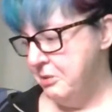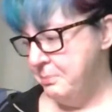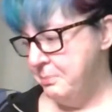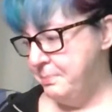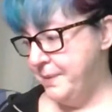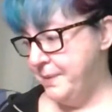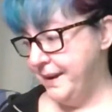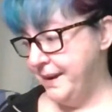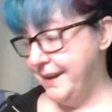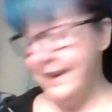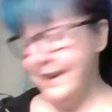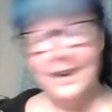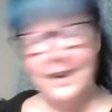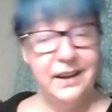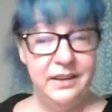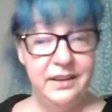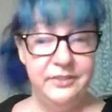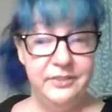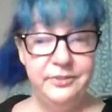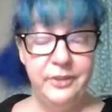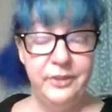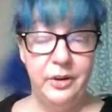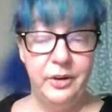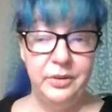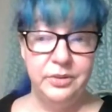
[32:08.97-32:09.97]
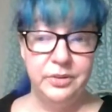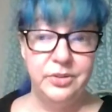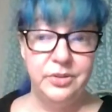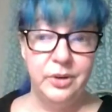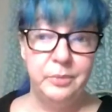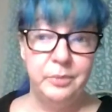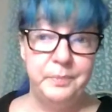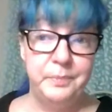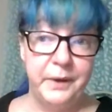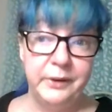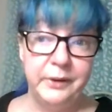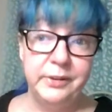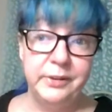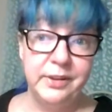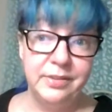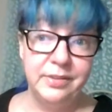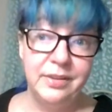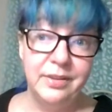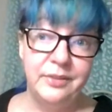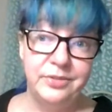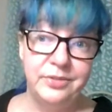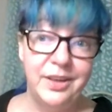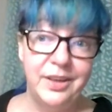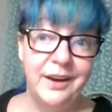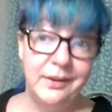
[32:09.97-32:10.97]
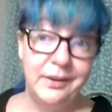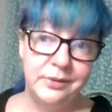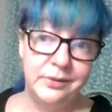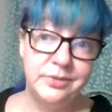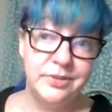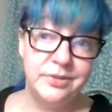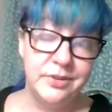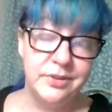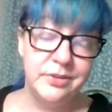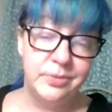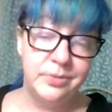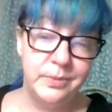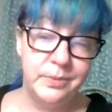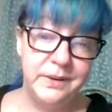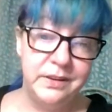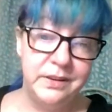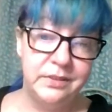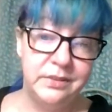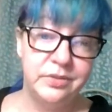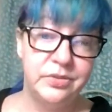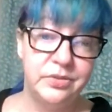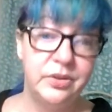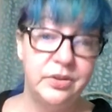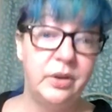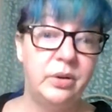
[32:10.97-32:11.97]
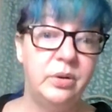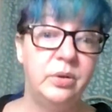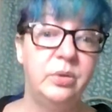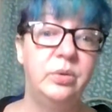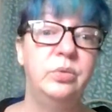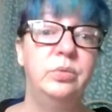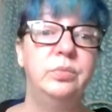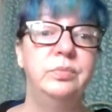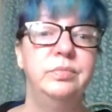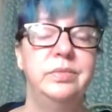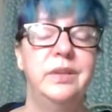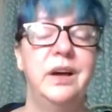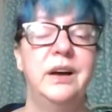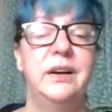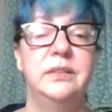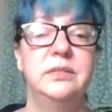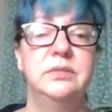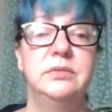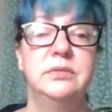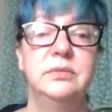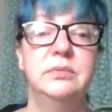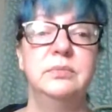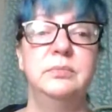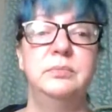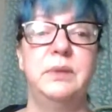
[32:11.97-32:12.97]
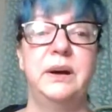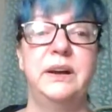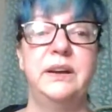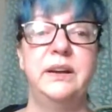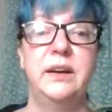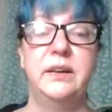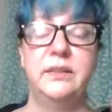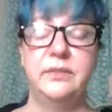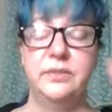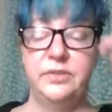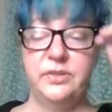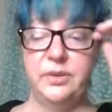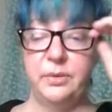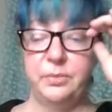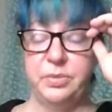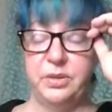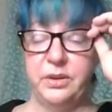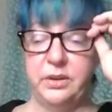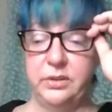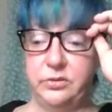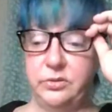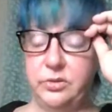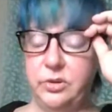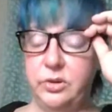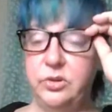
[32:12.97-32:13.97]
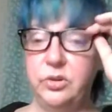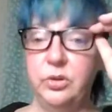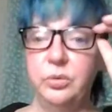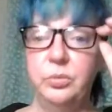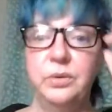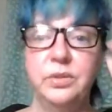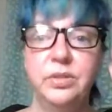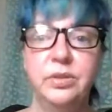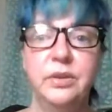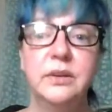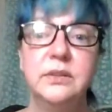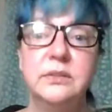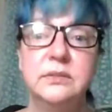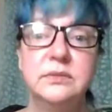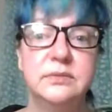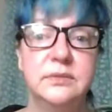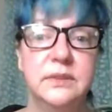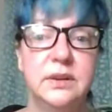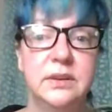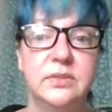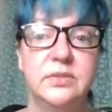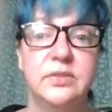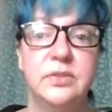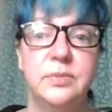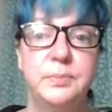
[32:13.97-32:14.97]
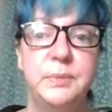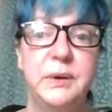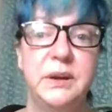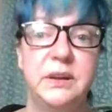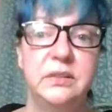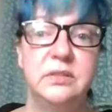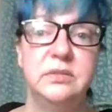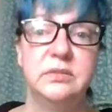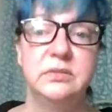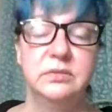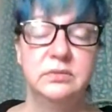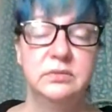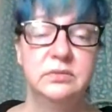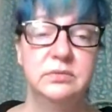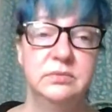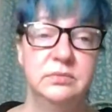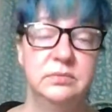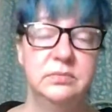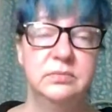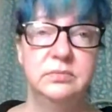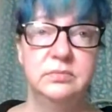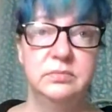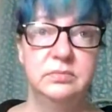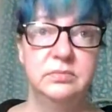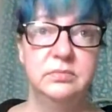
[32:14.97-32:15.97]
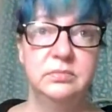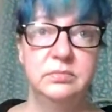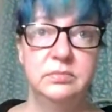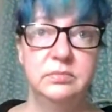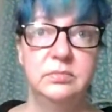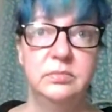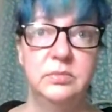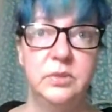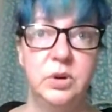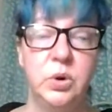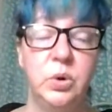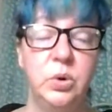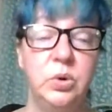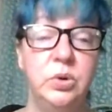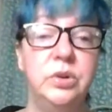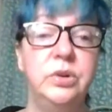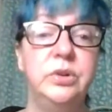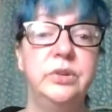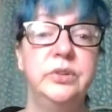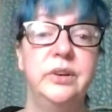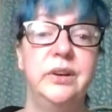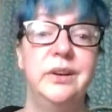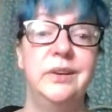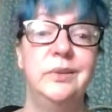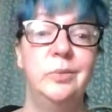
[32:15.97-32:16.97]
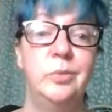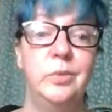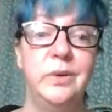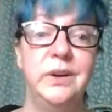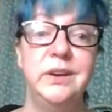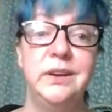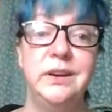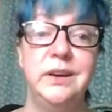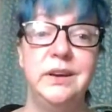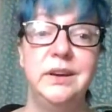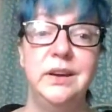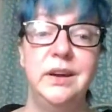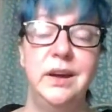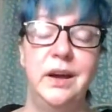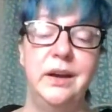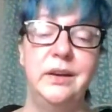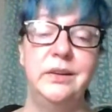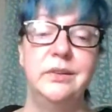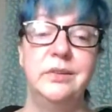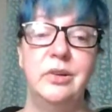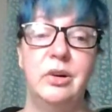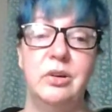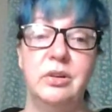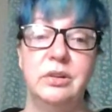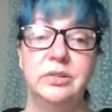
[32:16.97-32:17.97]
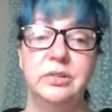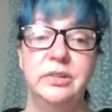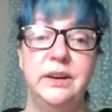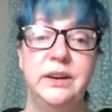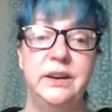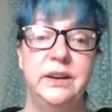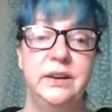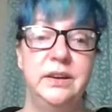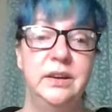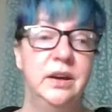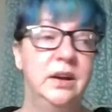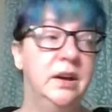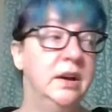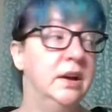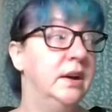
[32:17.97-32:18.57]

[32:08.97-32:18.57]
But again, I've also barely left the house this week, so that might have something to do with it. It's been cold and windy and gnarly.